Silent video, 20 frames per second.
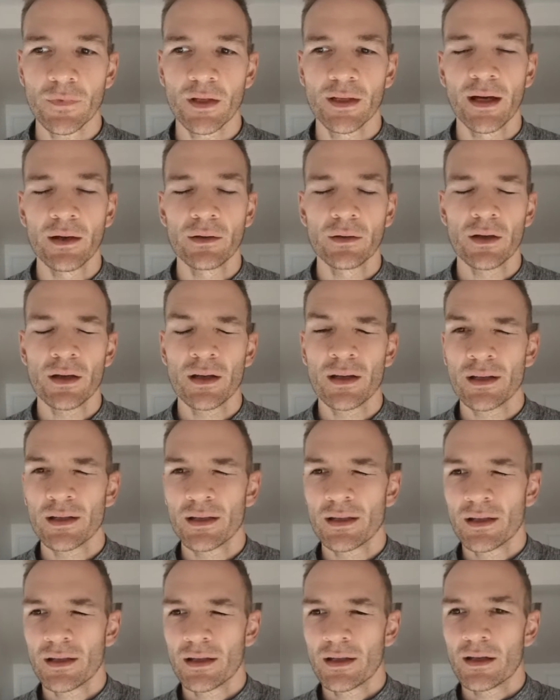Now,
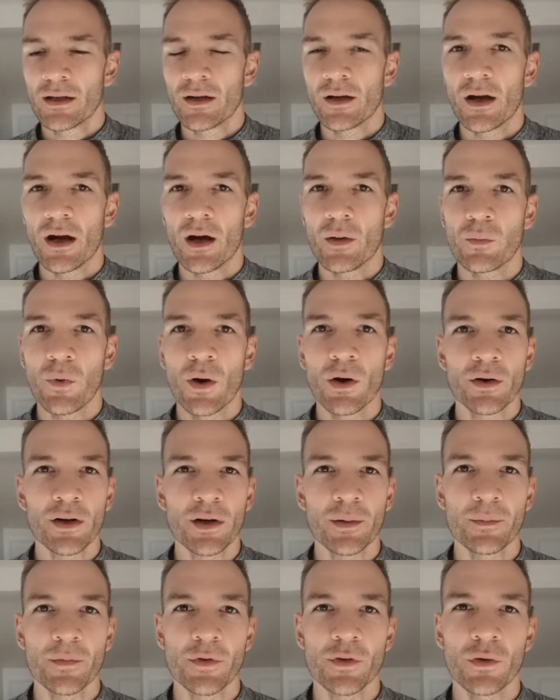I
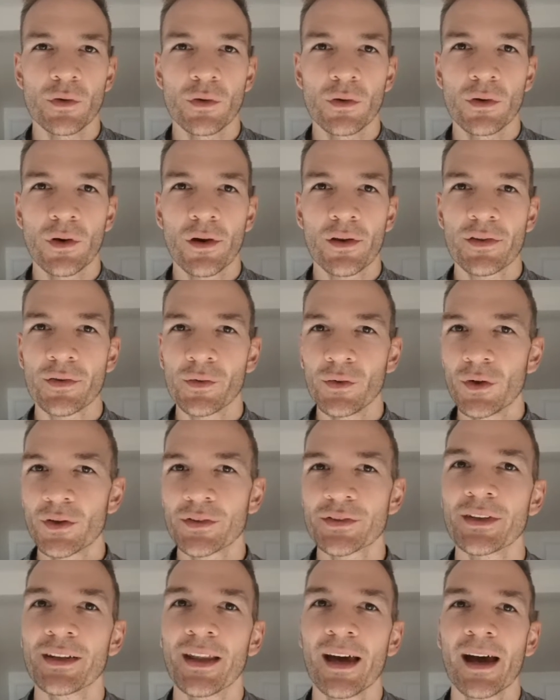welcome your
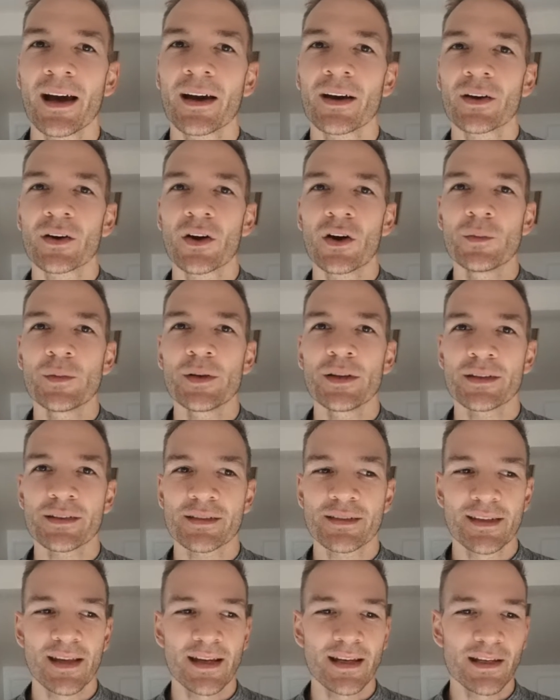thoughts on that,
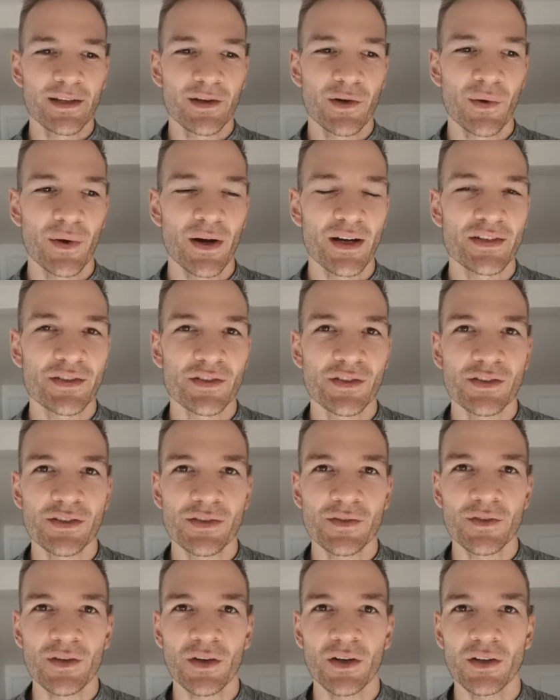comments, any questions
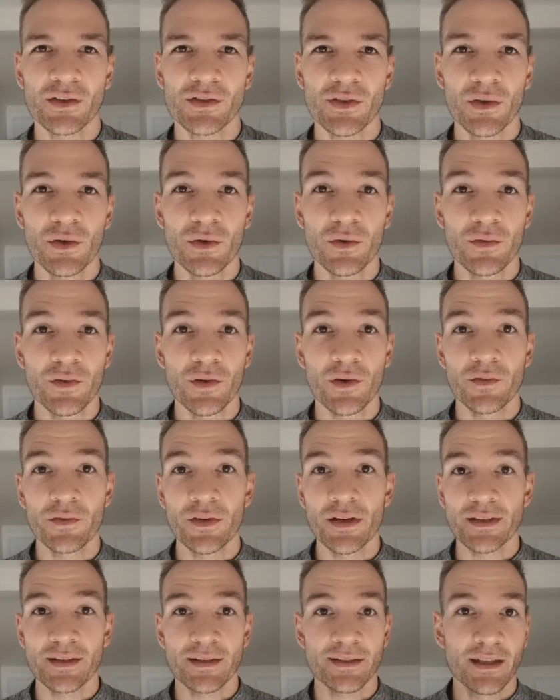you've got at all, feel
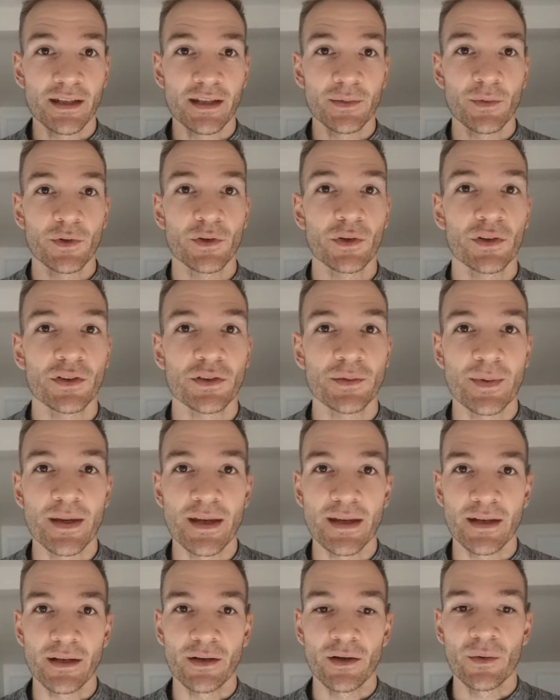free to send them across to
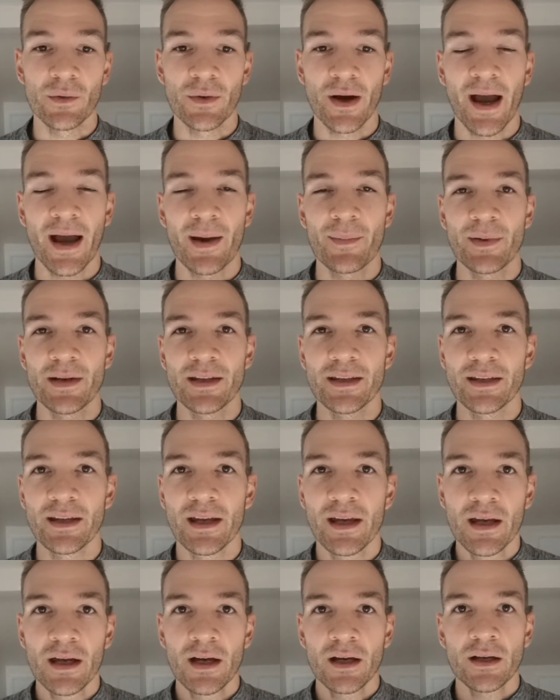me and I will happily
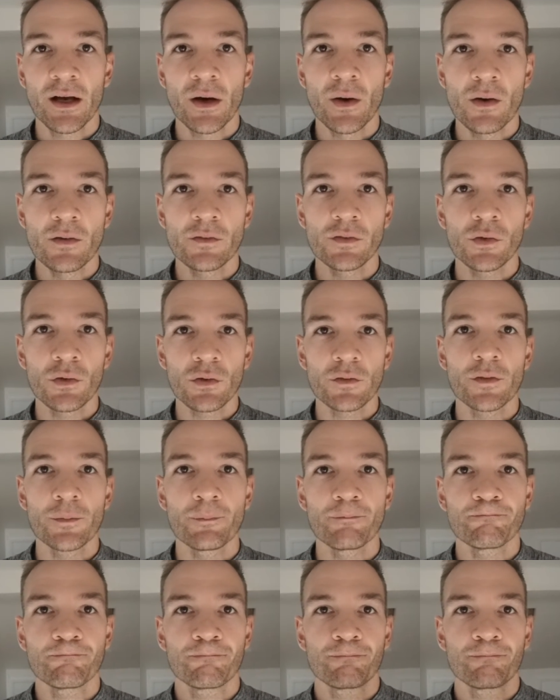go over all of them.